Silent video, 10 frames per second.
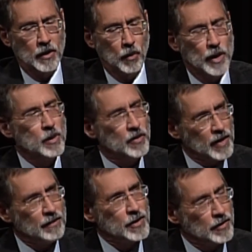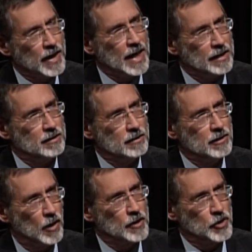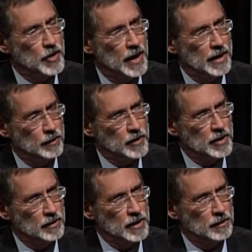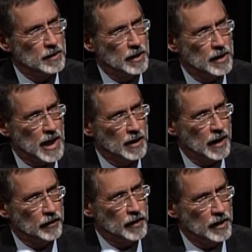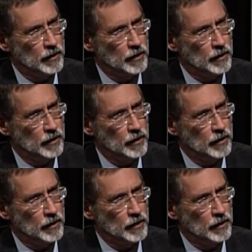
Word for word: When you were 7, you lost your dad. He was killed in a car accident.